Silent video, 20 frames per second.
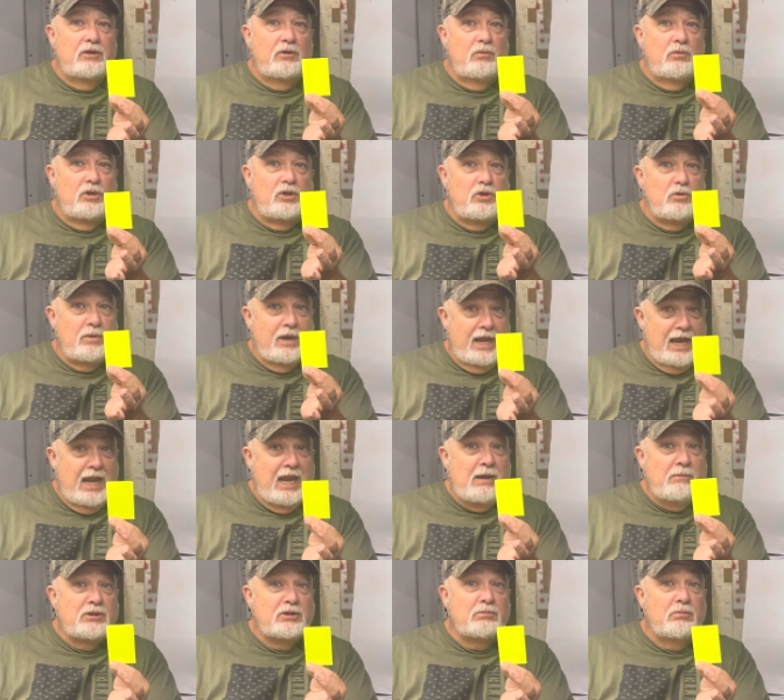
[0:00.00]
When you
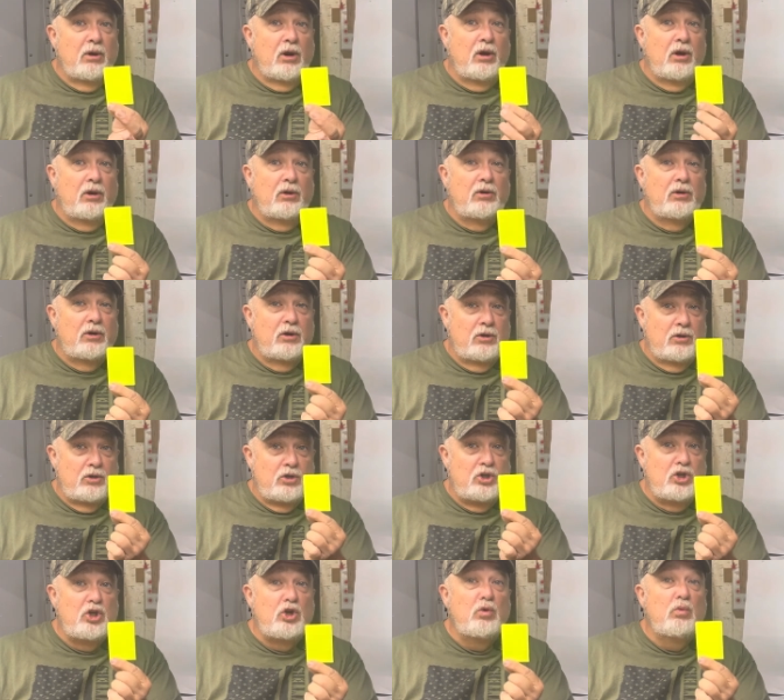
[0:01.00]
aim small,
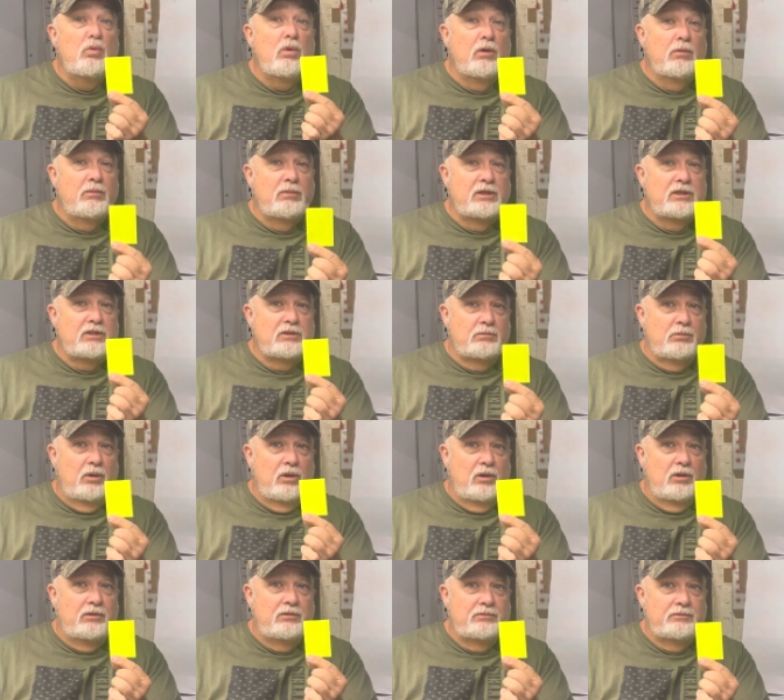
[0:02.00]
you will miss
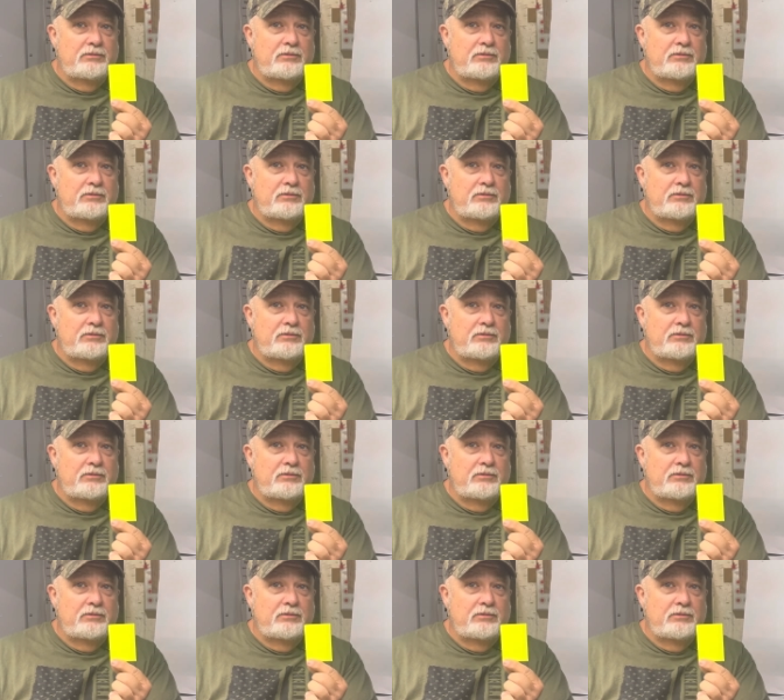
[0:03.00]
small.